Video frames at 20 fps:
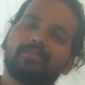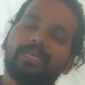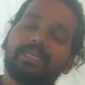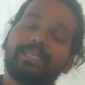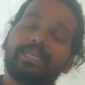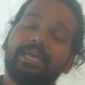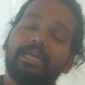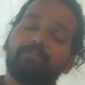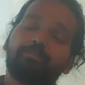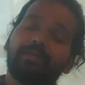
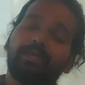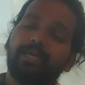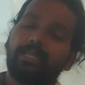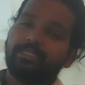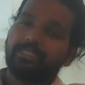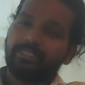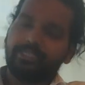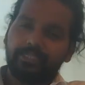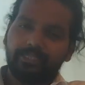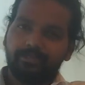It can be
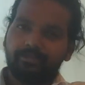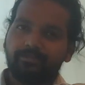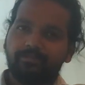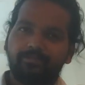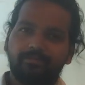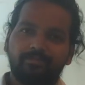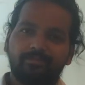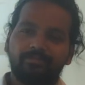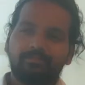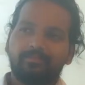anything.
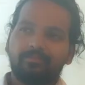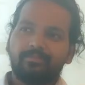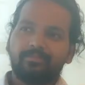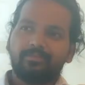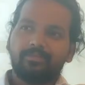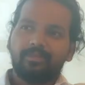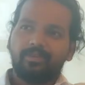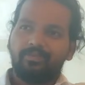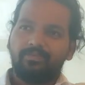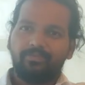
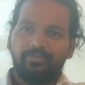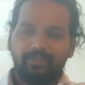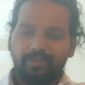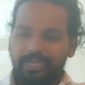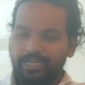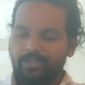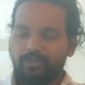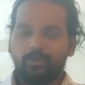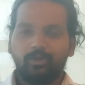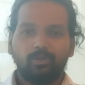If
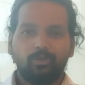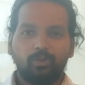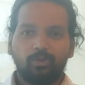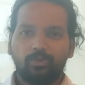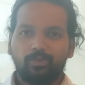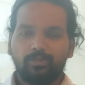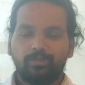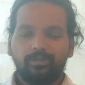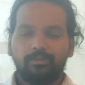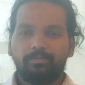right now you're
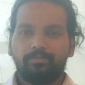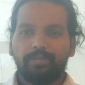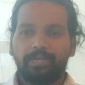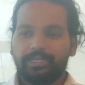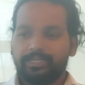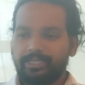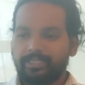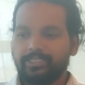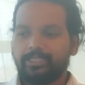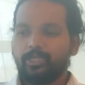not
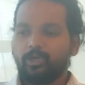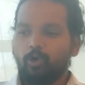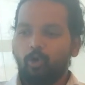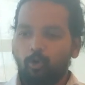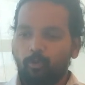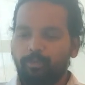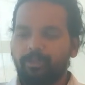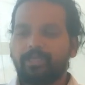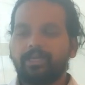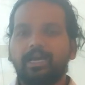practicing your
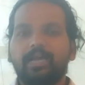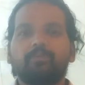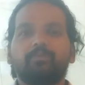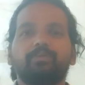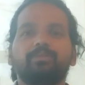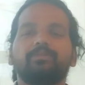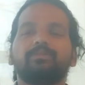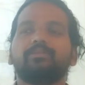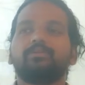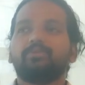hobby, I
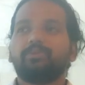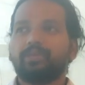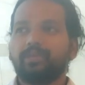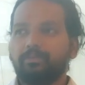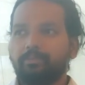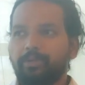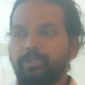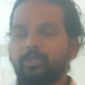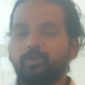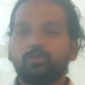will
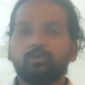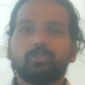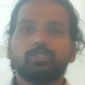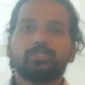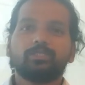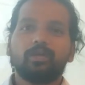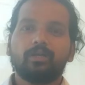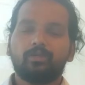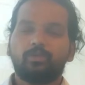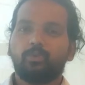recommend you to
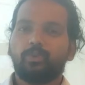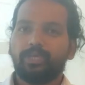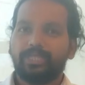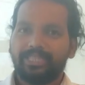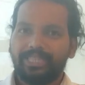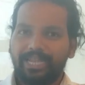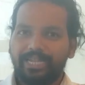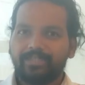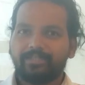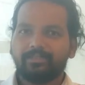start doing
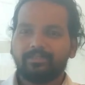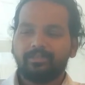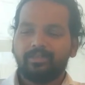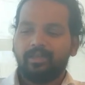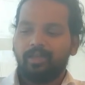that.